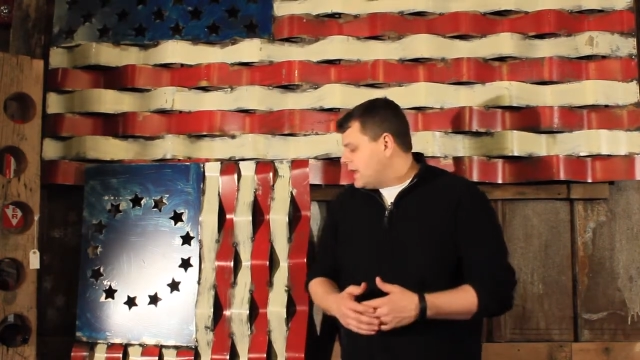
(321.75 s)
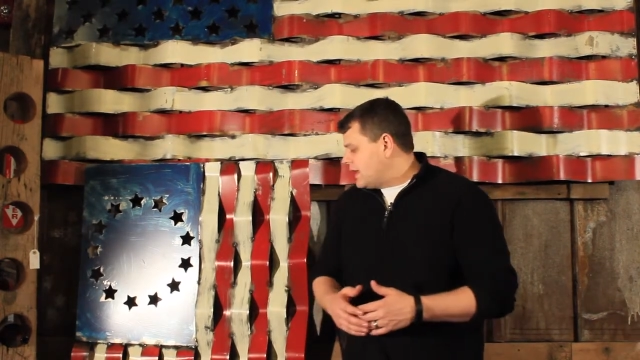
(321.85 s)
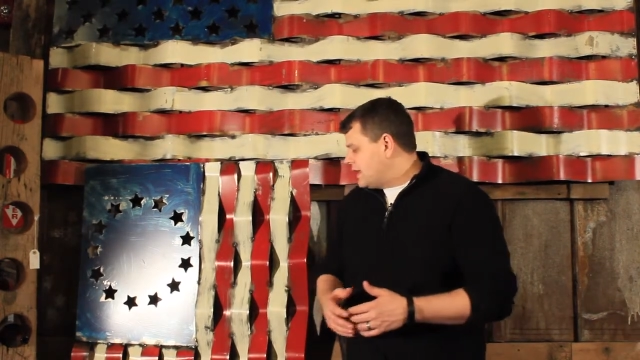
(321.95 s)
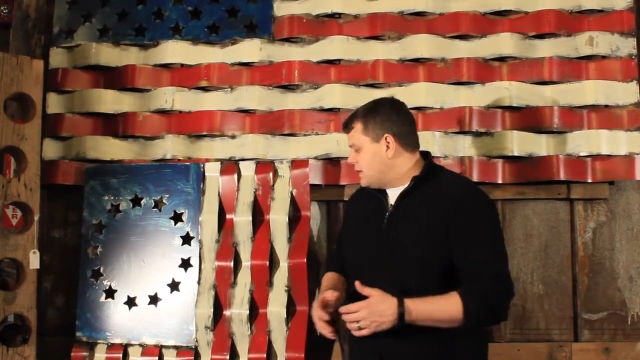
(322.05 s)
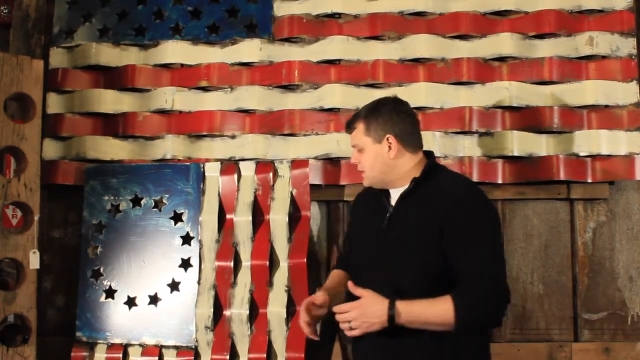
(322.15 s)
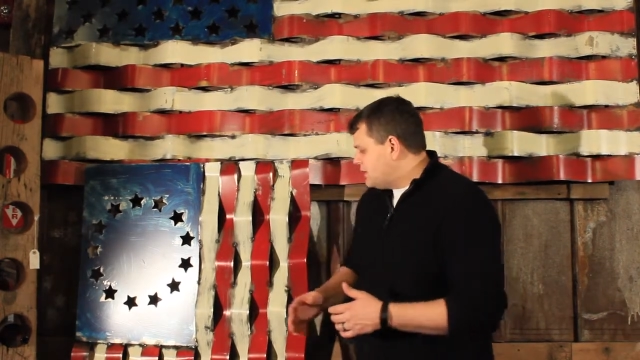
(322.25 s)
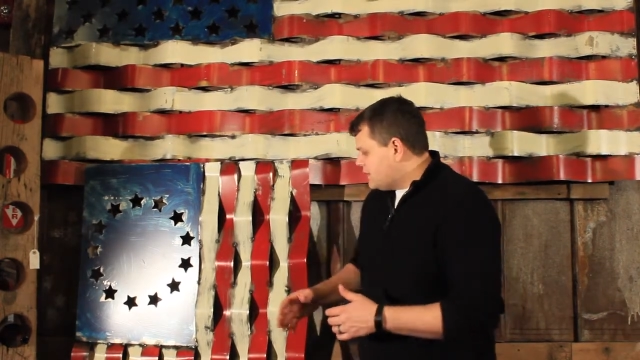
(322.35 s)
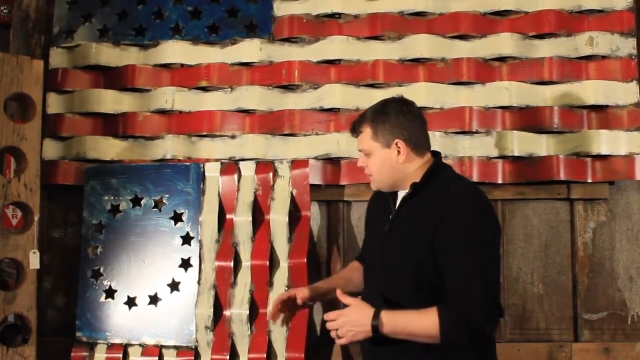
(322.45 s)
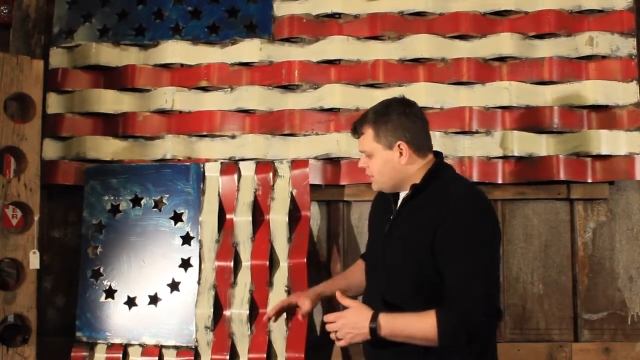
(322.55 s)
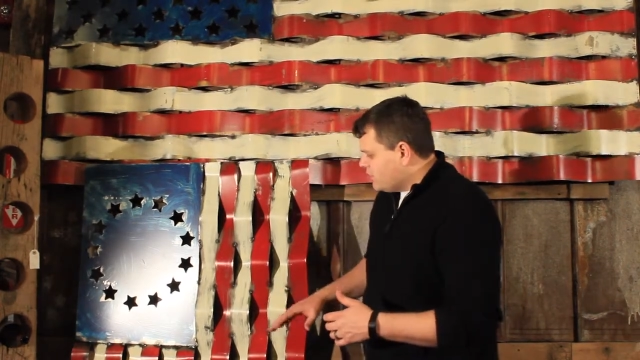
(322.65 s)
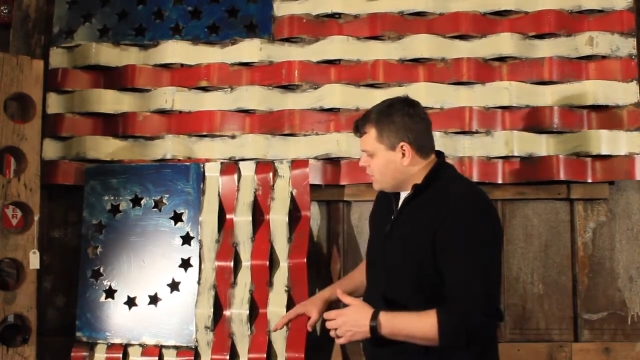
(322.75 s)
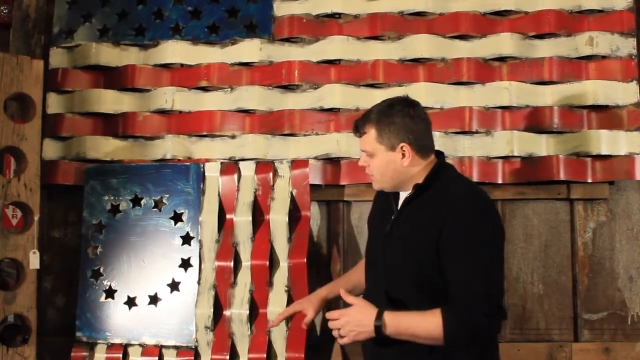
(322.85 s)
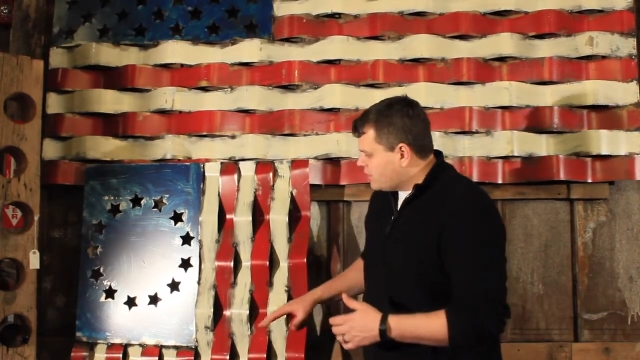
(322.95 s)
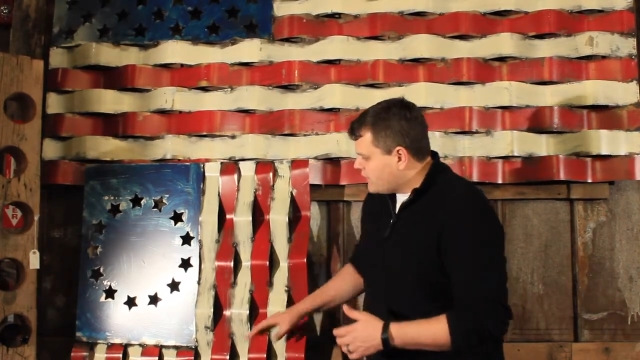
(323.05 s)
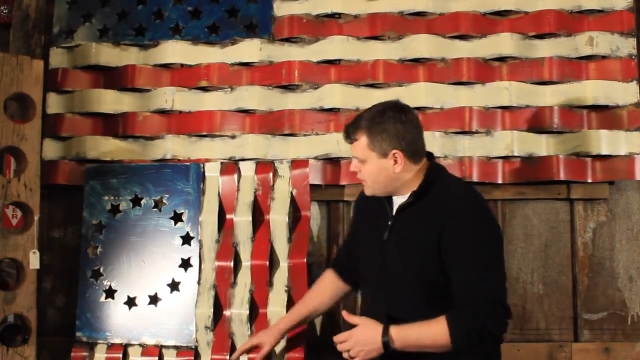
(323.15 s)
And he
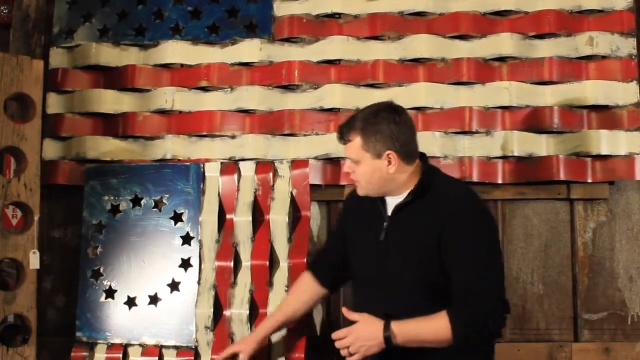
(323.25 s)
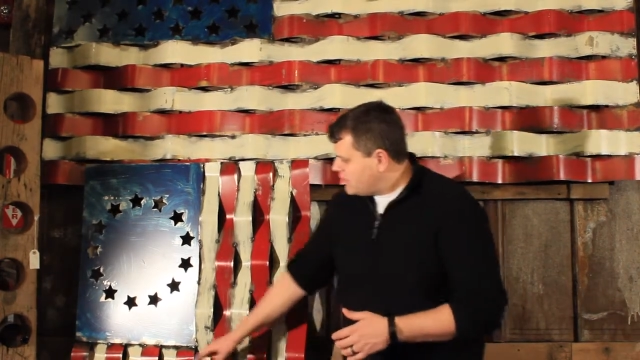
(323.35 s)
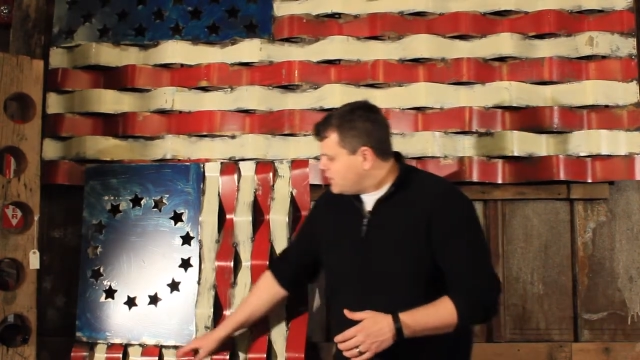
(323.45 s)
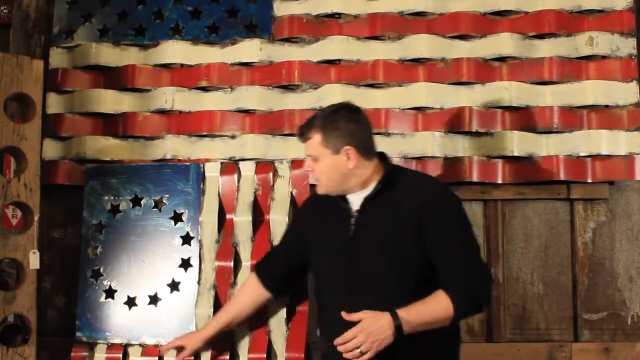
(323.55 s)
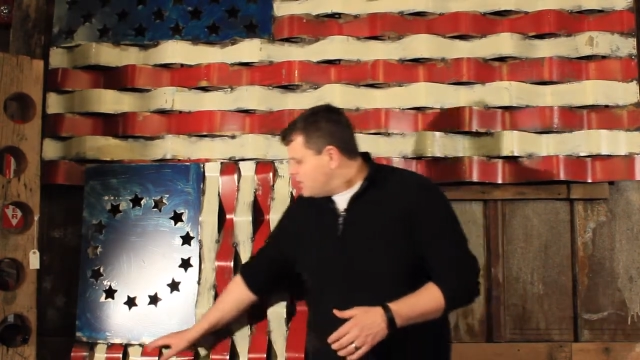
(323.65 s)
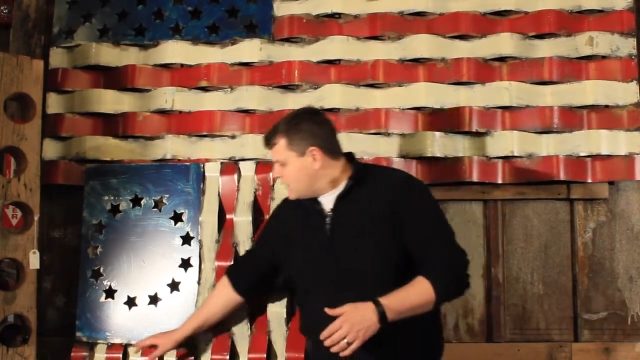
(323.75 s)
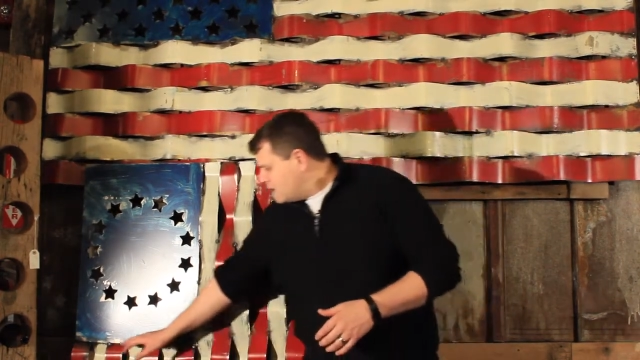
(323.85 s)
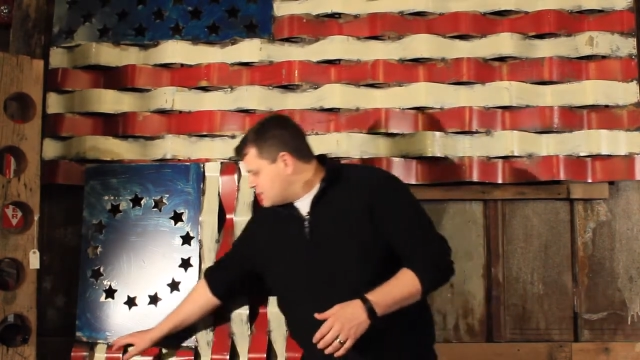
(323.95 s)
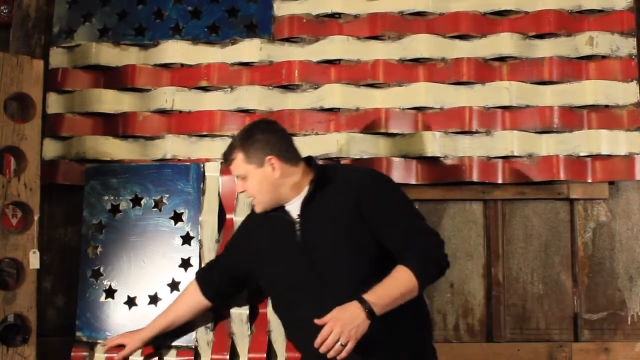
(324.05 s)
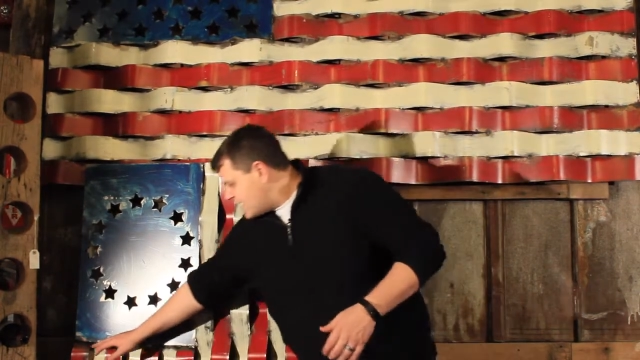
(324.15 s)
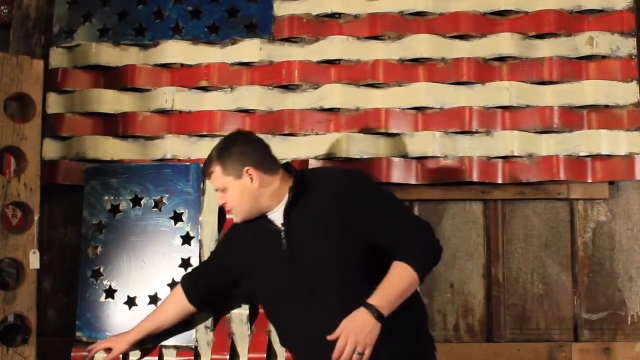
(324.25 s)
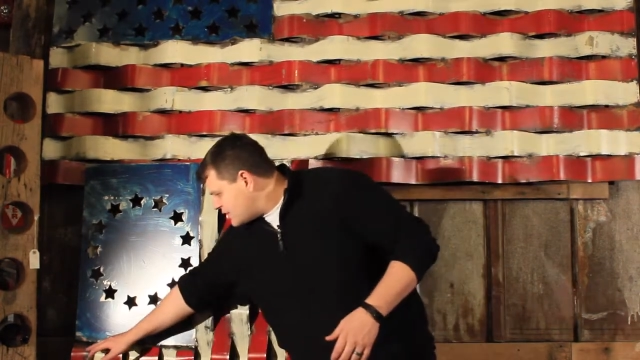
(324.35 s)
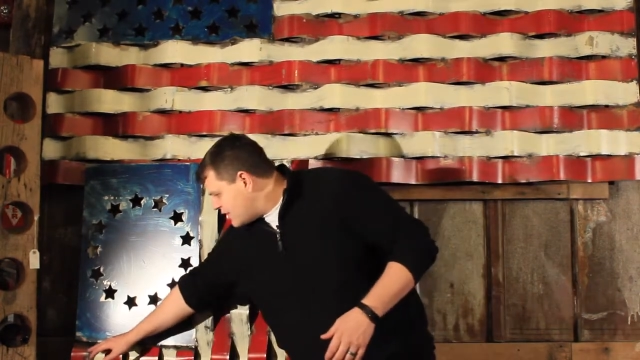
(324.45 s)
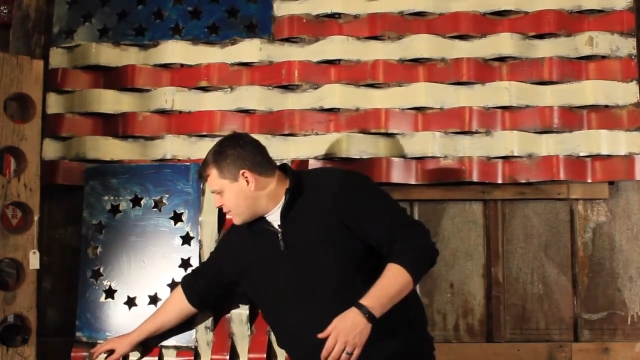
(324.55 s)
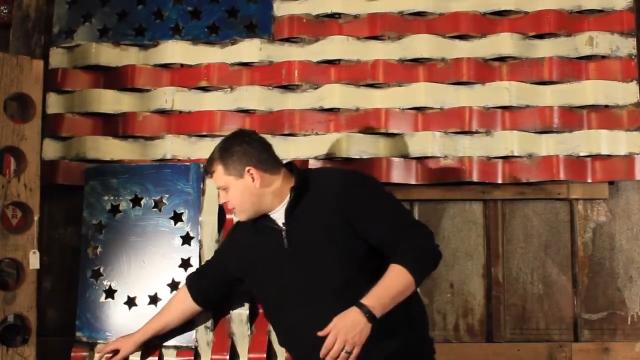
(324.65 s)
will then
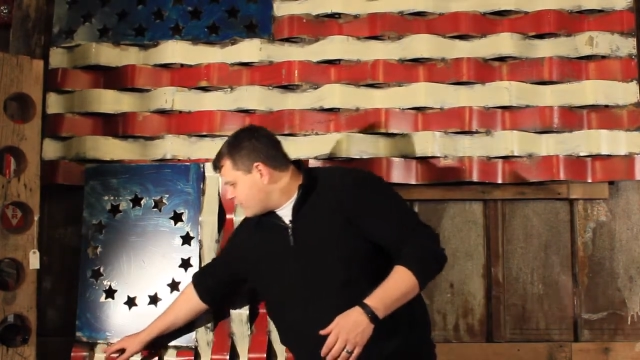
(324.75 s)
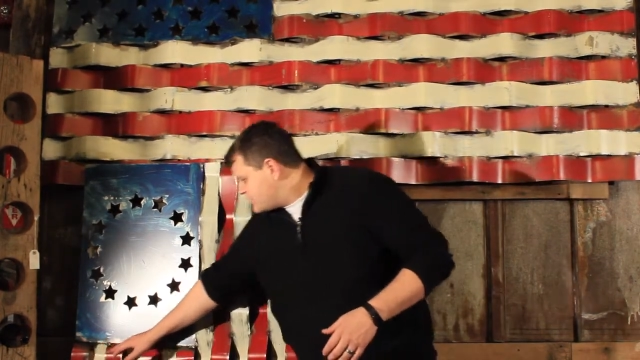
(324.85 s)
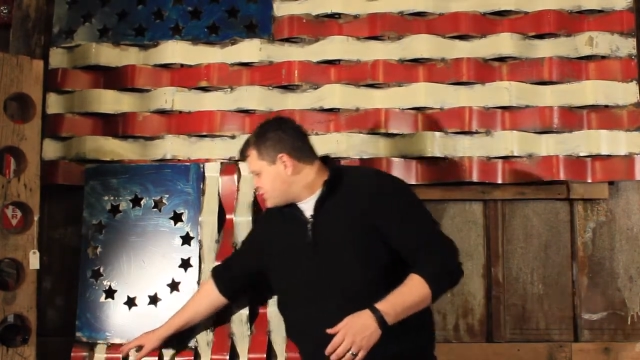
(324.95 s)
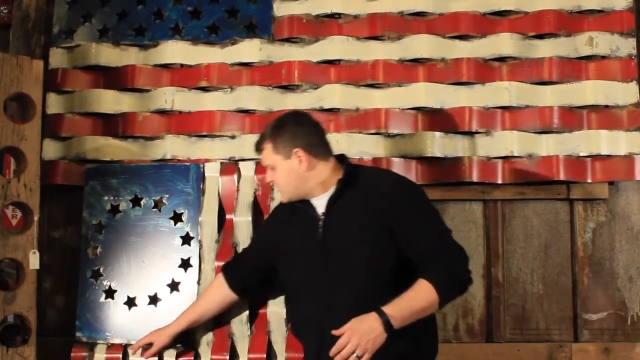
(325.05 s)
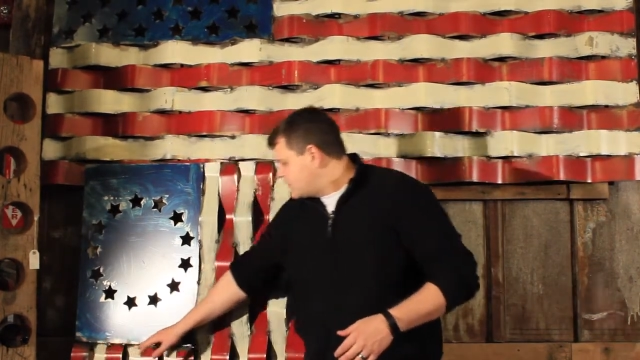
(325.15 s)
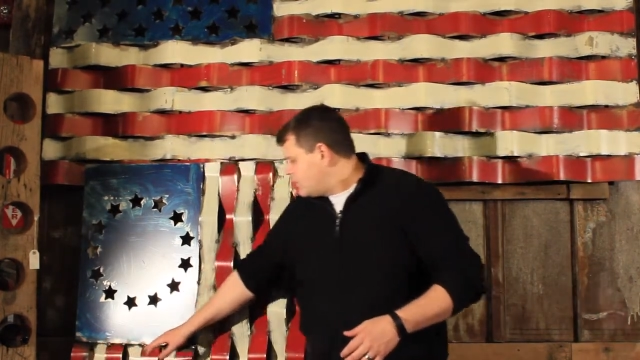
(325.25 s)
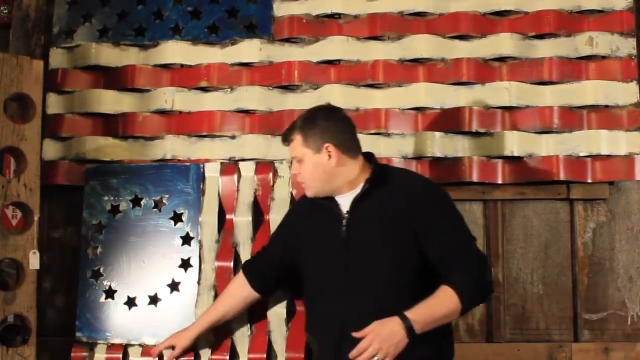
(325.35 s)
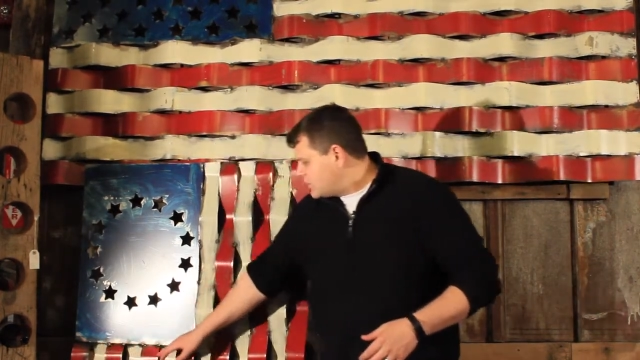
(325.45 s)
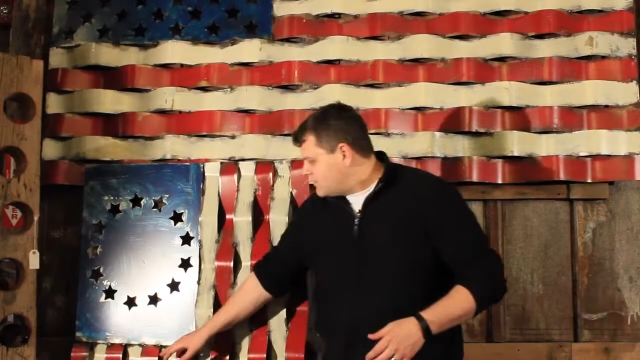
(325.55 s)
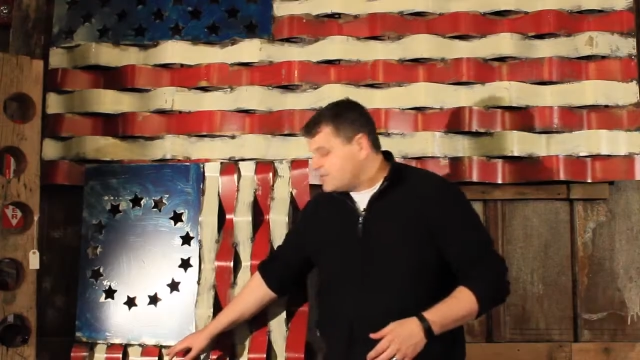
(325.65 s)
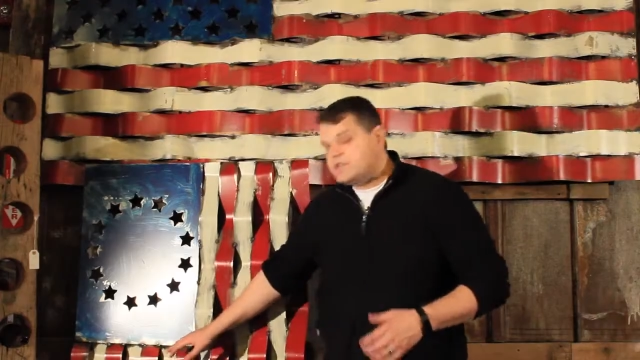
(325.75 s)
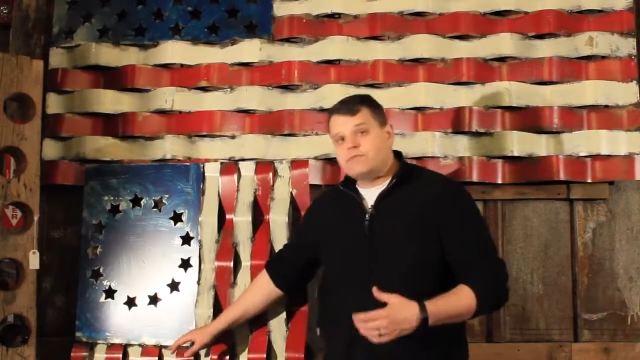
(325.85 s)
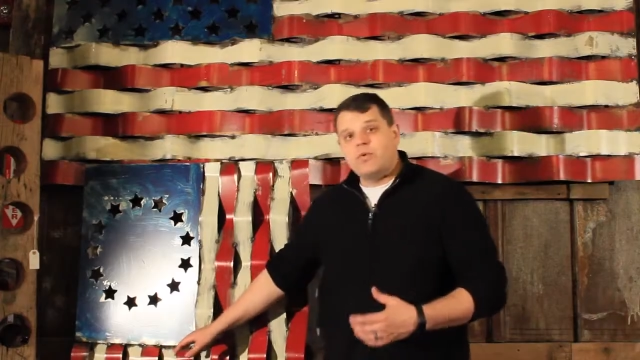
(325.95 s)
attach every single one of these